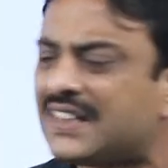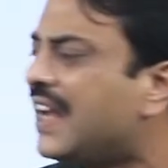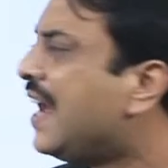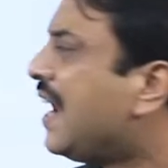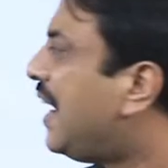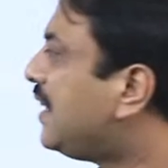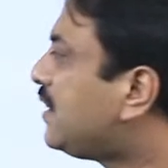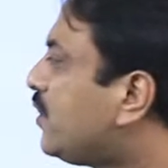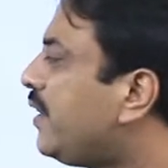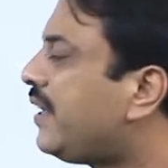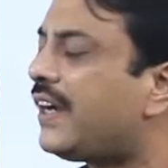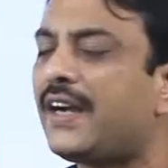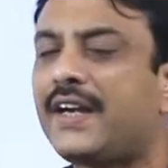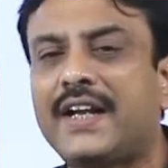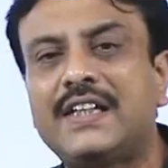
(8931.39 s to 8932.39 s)
and so it
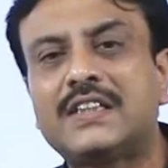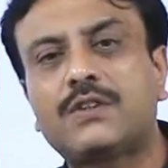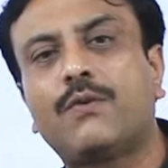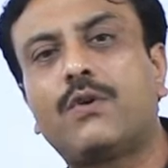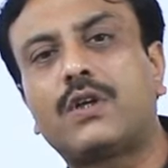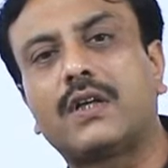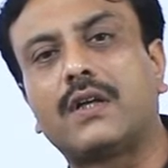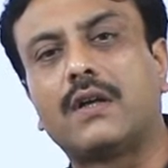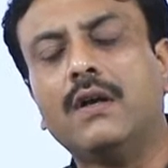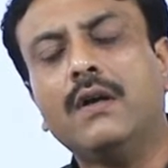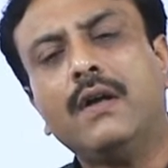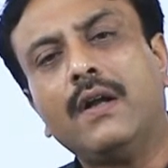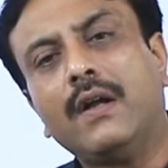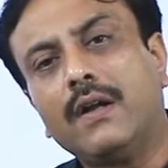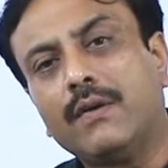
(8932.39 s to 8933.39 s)
retains water
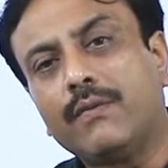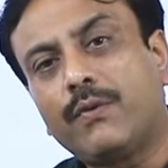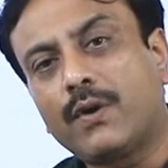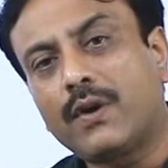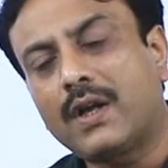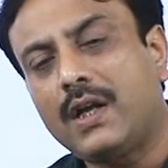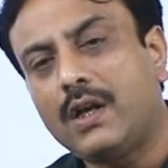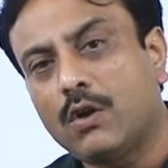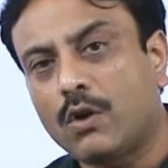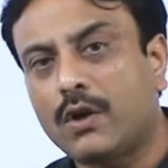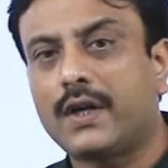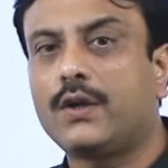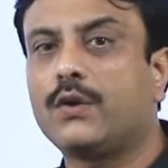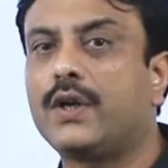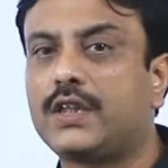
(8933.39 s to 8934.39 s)
for a longer
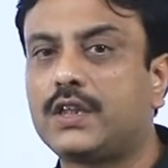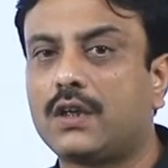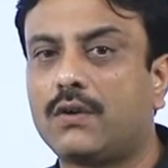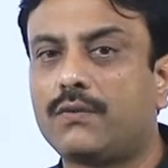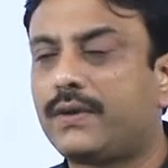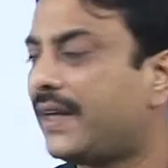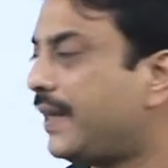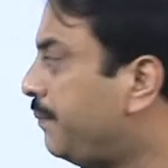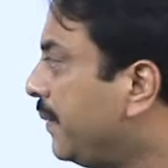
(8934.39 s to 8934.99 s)
duration of time.